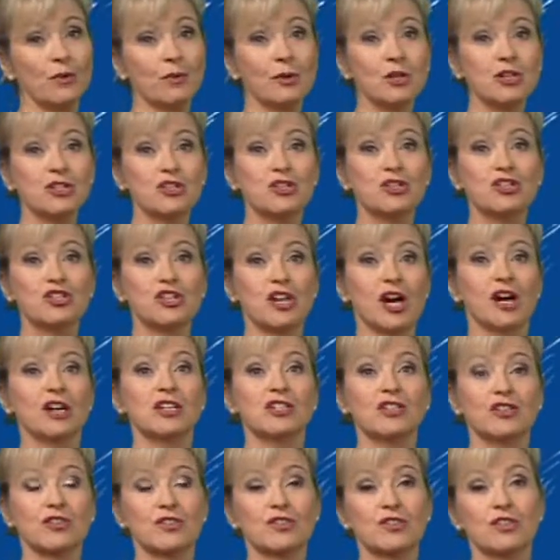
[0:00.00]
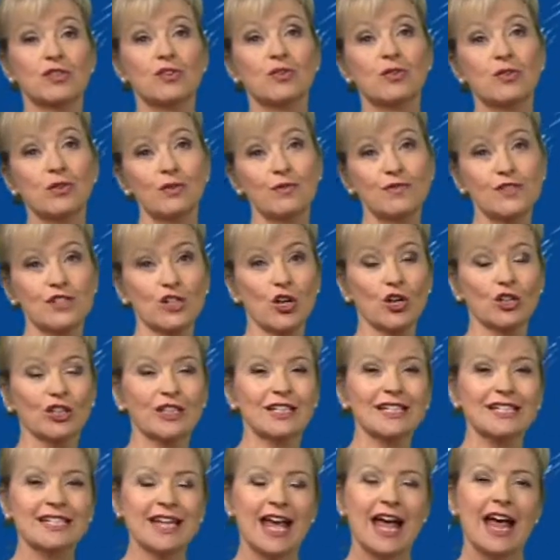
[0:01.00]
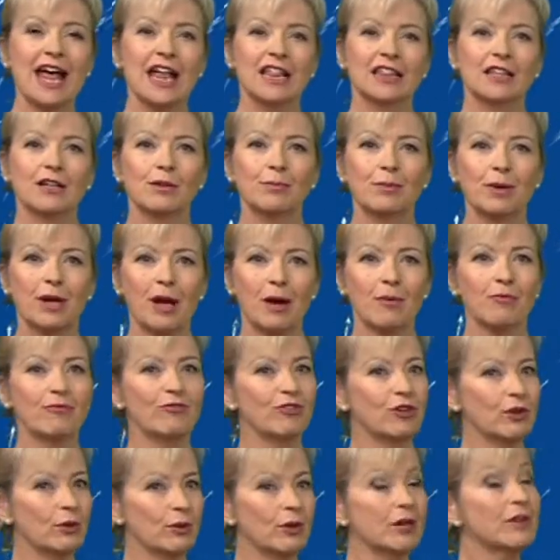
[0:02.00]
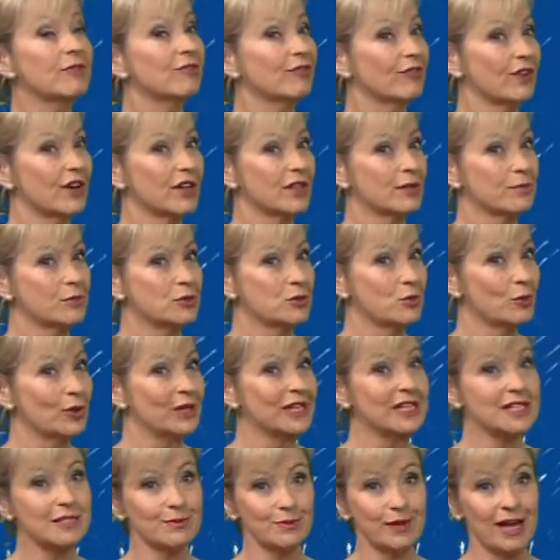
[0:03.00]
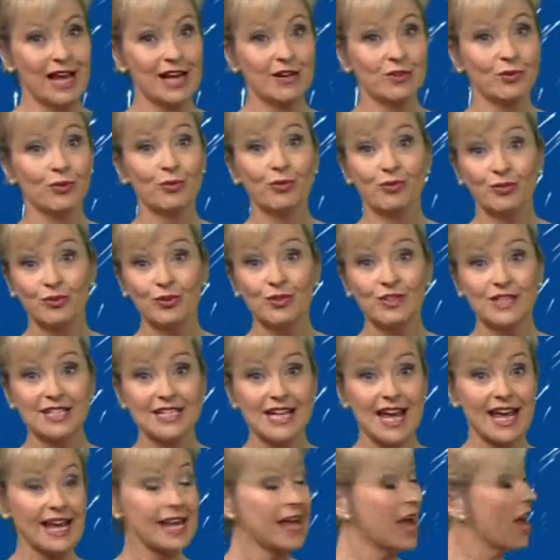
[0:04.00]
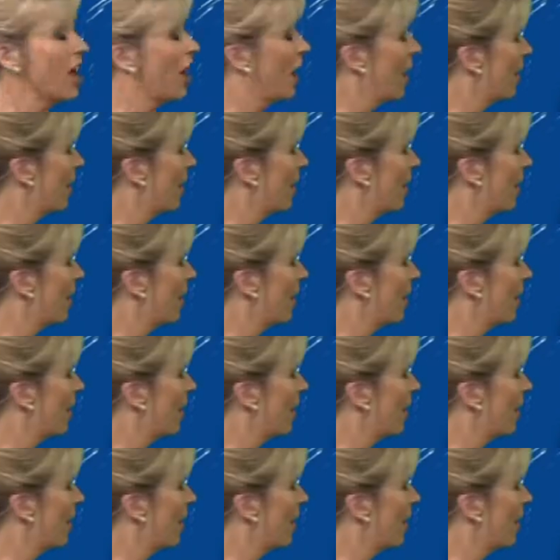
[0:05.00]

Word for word: There are one or two showers across the north of Scotland. They'll become fewer and further between as we head on through the day.